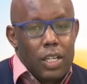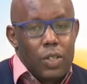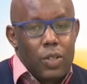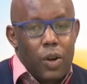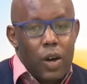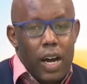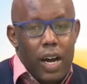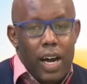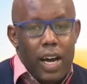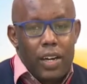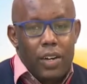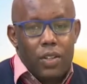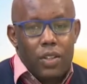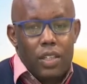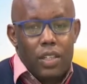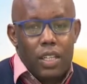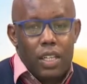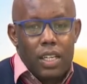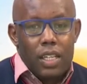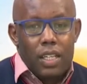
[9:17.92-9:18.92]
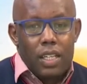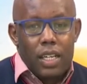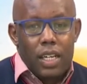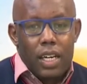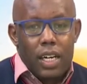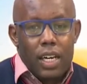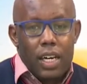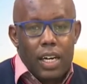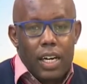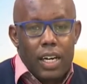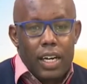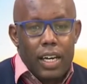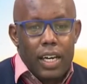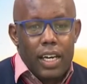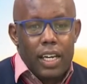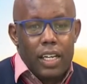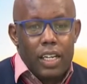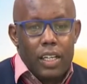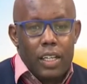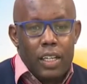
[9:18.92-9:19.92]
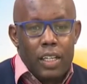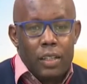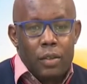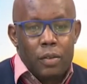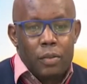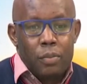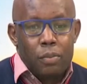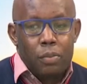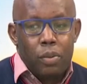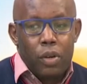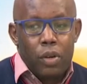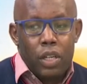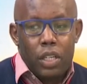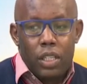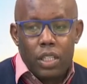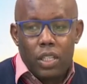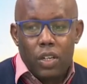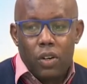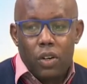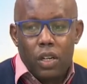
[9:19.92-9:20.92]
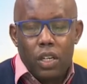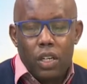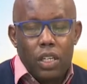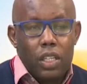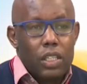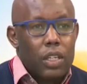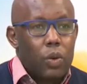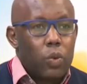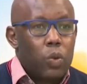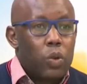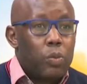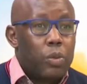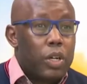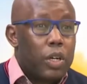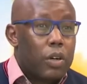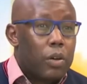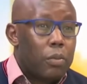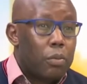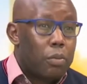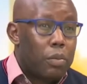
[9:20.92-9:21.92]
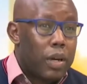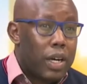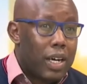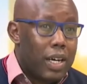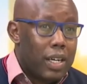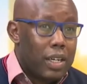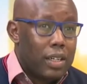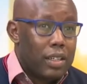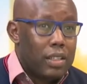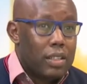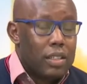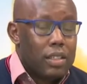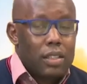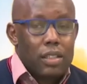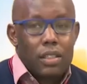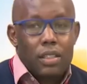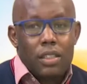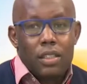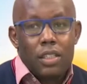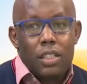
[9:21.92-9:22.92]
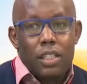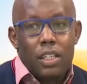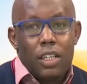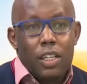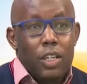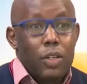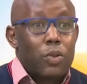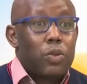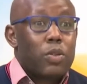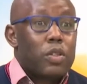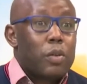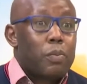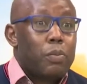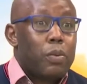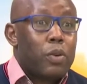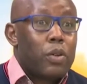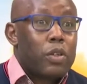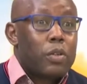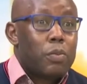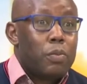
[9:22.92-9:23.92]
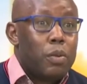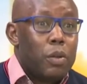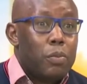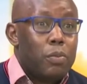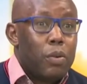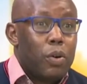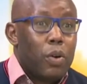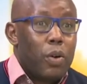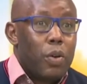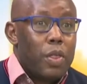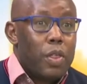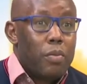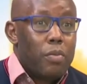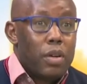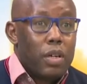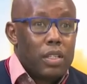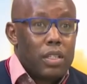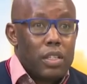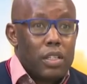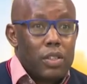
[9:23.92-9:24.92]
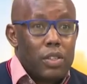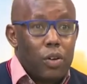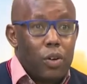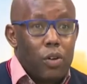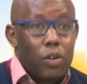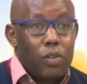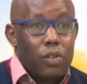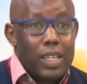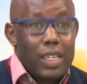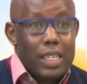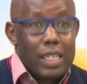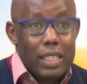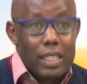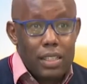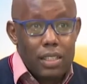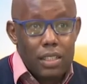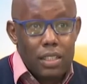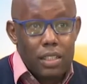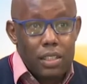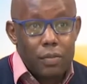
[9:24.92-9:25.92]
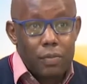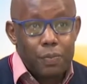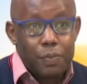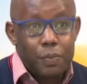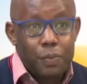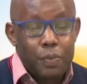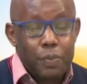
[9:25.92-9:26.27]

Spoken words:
So I don't think any political leader would be compelled to support people on the basis of history